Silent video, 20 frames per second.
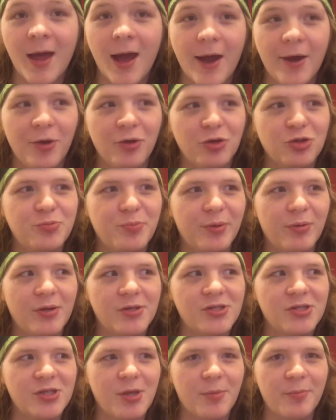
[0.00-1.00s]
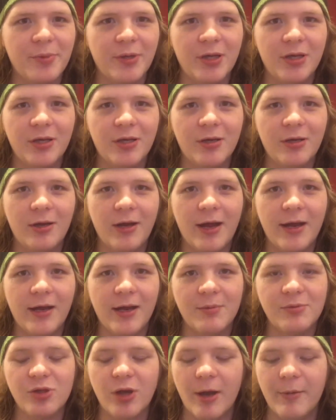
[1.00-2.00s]
I know it's been a while since I've been here, and
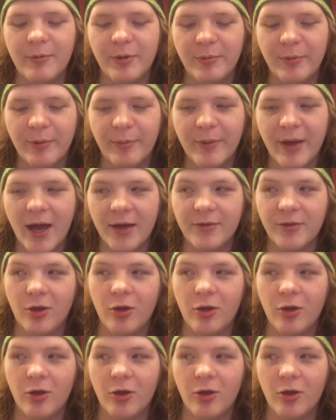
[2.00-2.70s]
I'm so happy to be back.